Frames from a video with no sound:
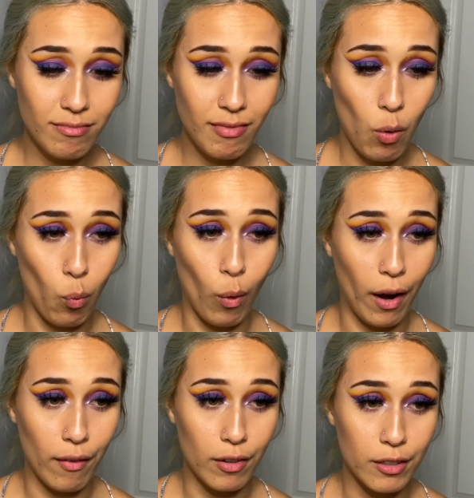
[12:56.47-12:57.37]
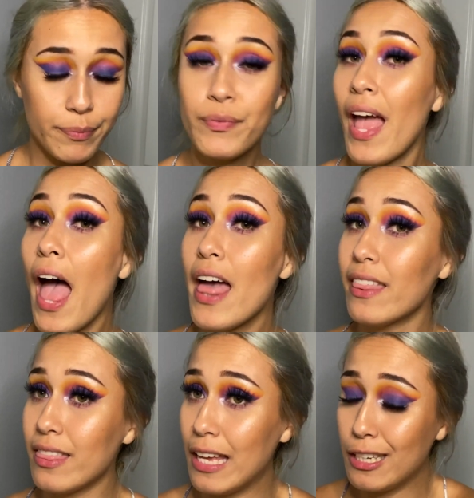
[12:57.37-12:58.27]
Whatever.
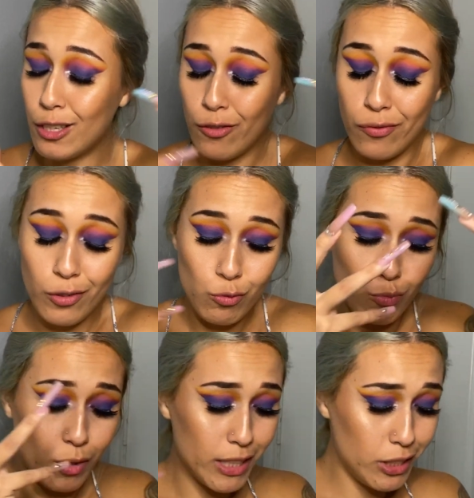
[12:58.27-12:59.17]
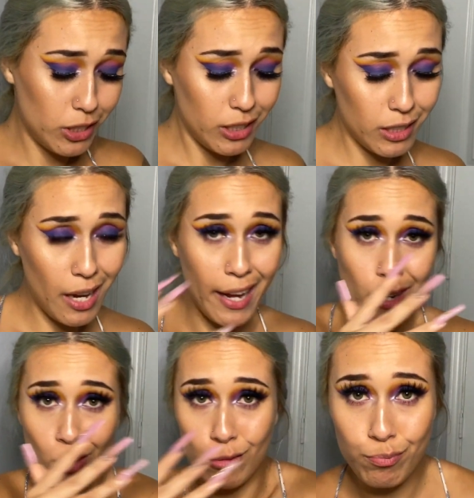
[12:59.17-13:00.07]
Thank you for watching. I
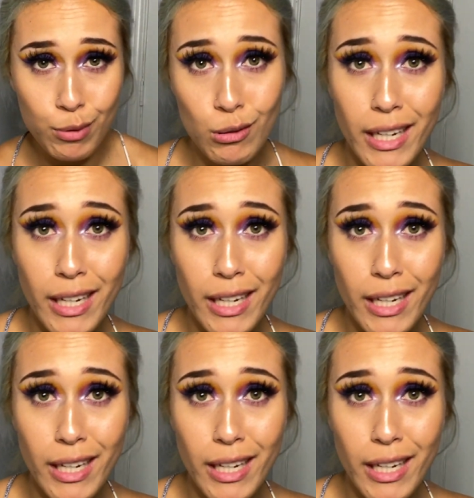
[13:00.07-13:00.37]
hope you